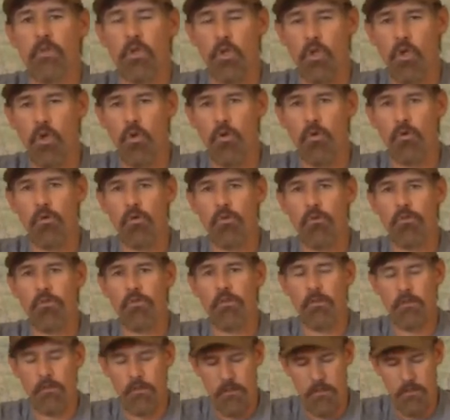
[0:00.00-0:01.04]

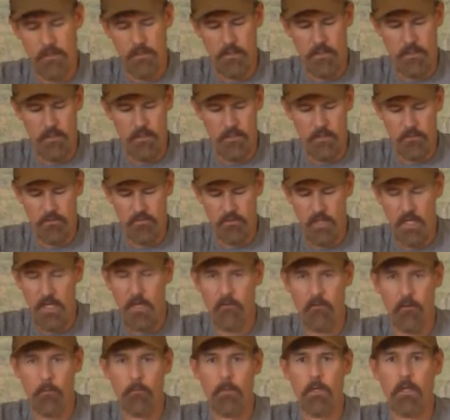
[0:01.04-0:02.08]
goals, is to
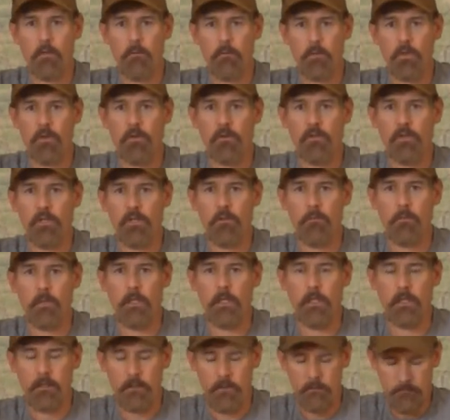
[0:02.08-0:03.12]
have a big mule deer
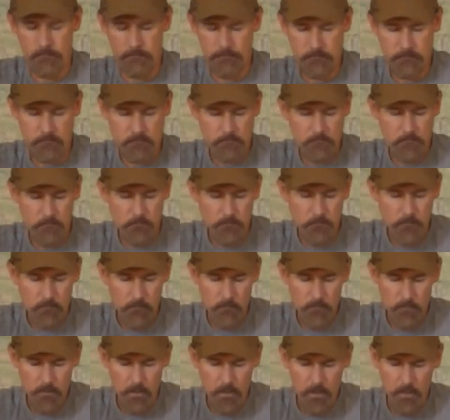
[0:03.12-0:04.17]
buck.
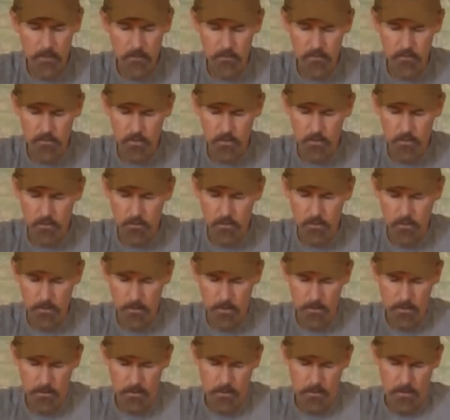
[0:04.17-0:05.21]
And so
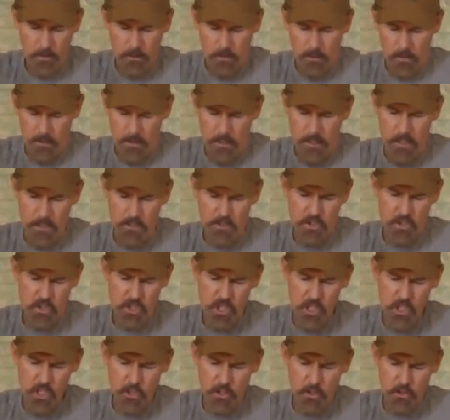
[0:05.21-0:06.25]
each
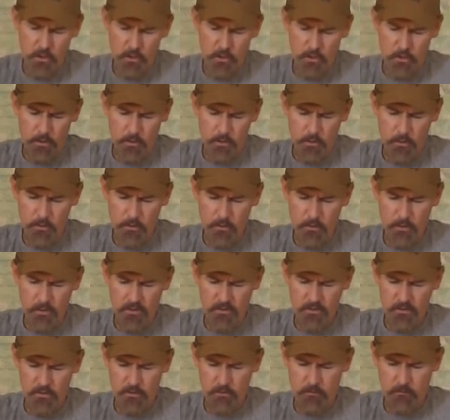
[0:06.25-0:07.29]
year during
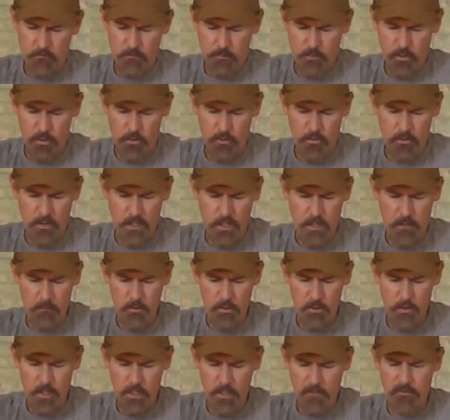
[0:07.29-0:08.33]
this program
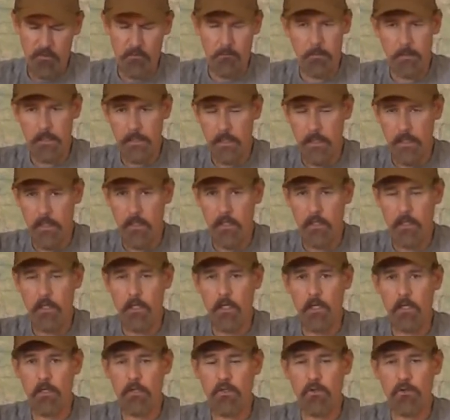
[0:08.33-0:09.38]
you have to buy
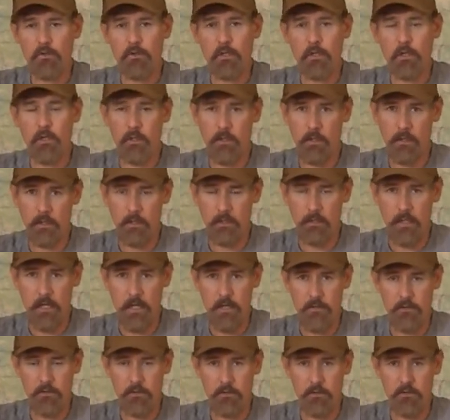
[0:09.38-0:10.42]
a Utah hunting
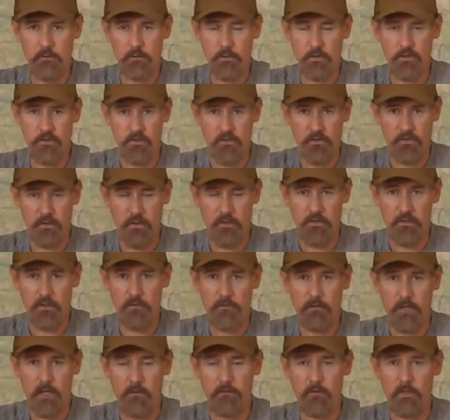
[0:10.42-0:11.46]
license, which is
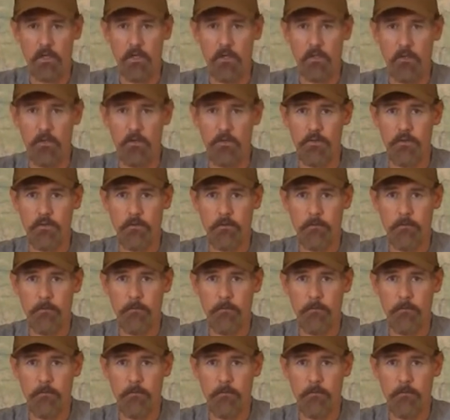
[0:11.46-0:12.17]
$65,